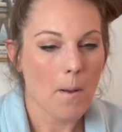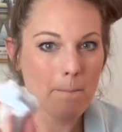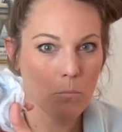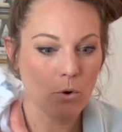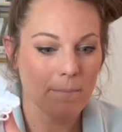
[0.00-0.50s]

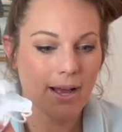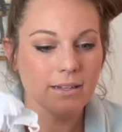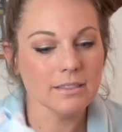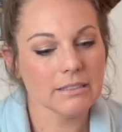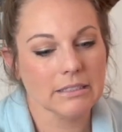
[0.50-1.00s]
More
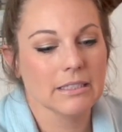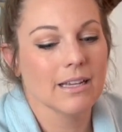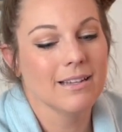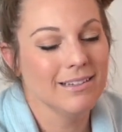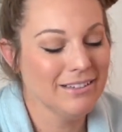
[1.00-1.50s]
masks,
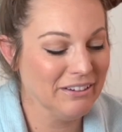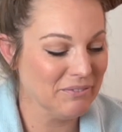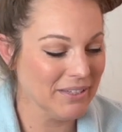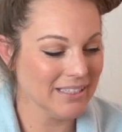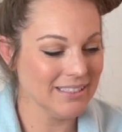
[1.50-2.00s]

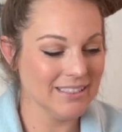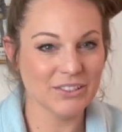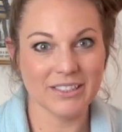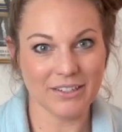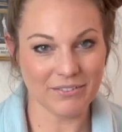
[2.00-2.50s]
because you
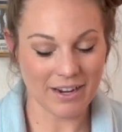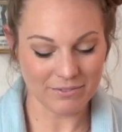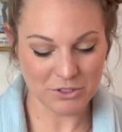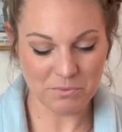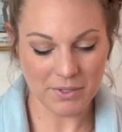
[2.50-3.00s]
can never
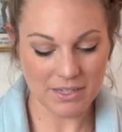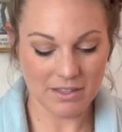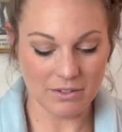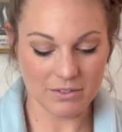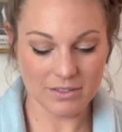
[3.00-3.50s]
have too many of
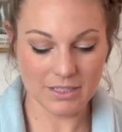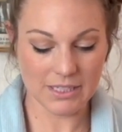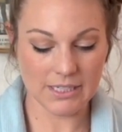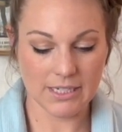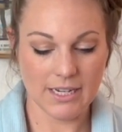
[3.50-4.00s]
those.
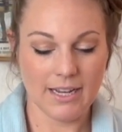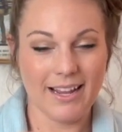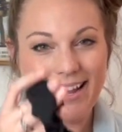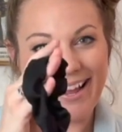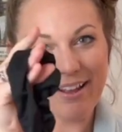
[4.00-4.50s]

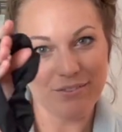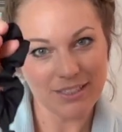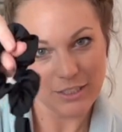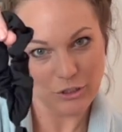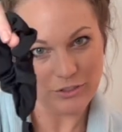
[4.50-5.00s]
I have a
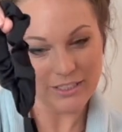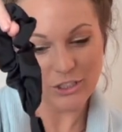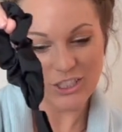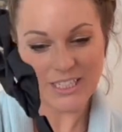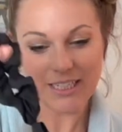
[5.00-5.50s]

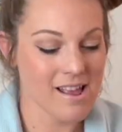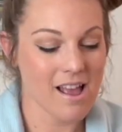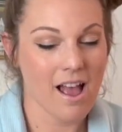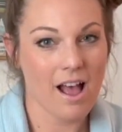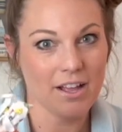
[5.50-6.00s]
scrunchie.
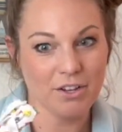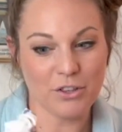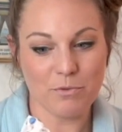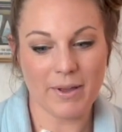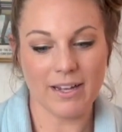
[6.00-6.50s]

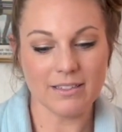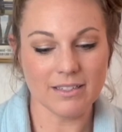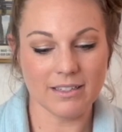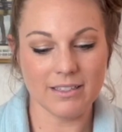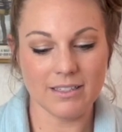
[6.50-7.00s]
Another mask.
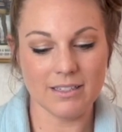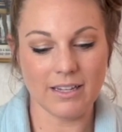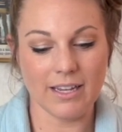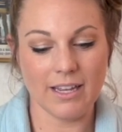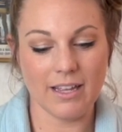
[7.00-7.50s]
This is
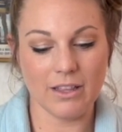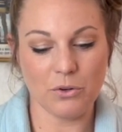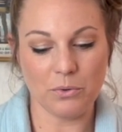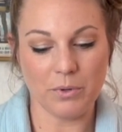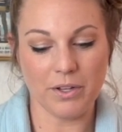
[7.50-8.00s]
a
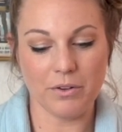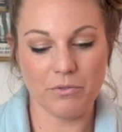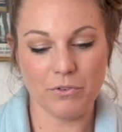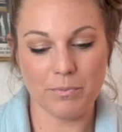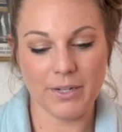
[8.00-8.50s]
little one
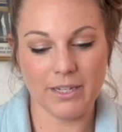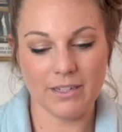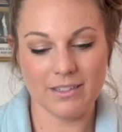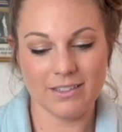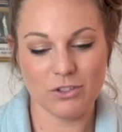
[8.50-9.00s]
for my
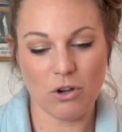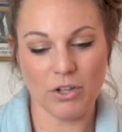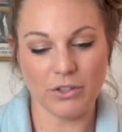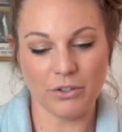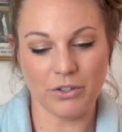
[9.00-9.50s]

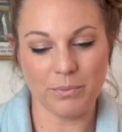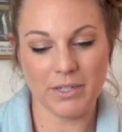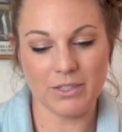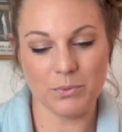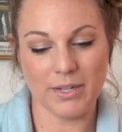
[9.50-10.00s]
toddler
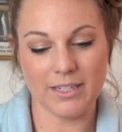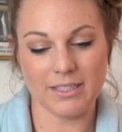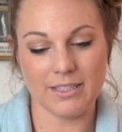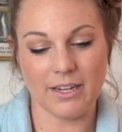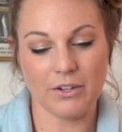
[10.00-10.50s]
because we had
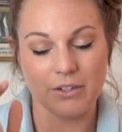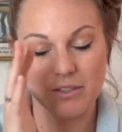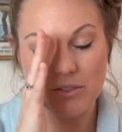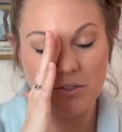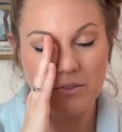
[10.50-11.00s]
to take her
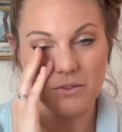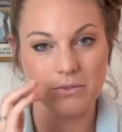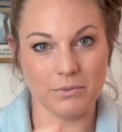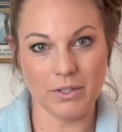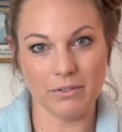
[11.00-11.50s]
to,
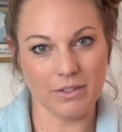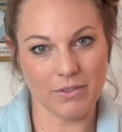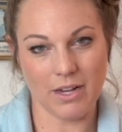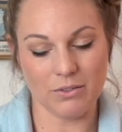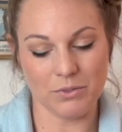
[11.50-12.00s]
we don't leave the
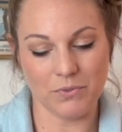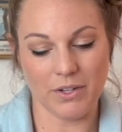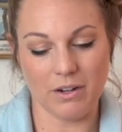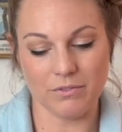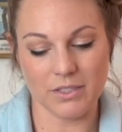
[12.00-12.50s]
house very
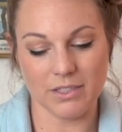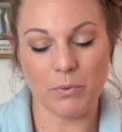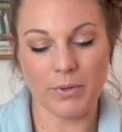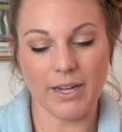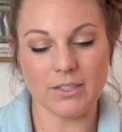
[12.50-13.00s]
often.
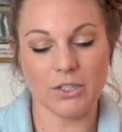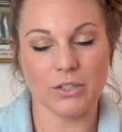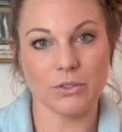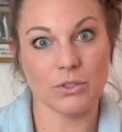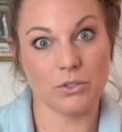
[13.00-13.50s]
We had to
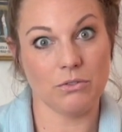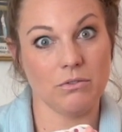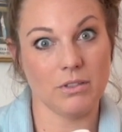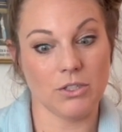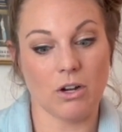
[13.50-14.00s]
go
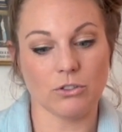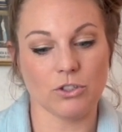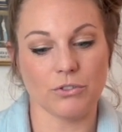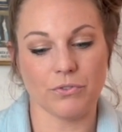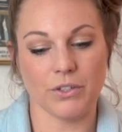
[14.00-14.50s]
to the
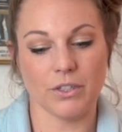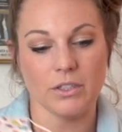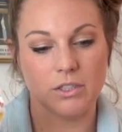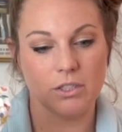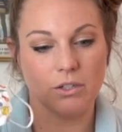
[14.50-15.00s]
doctor for her,
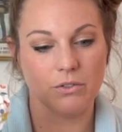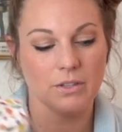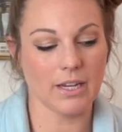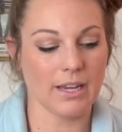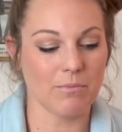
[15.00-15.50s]
so
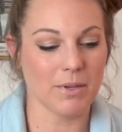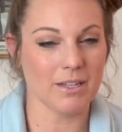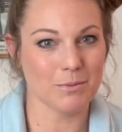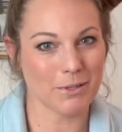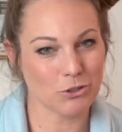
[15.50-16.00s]
they gave me a
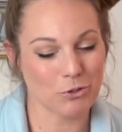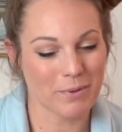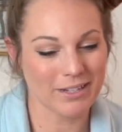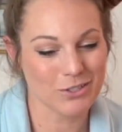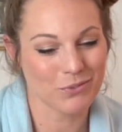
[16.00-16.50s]
special
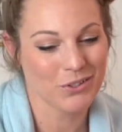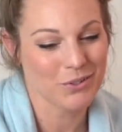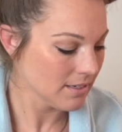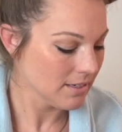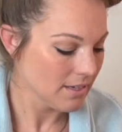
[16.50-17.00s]
mask for her.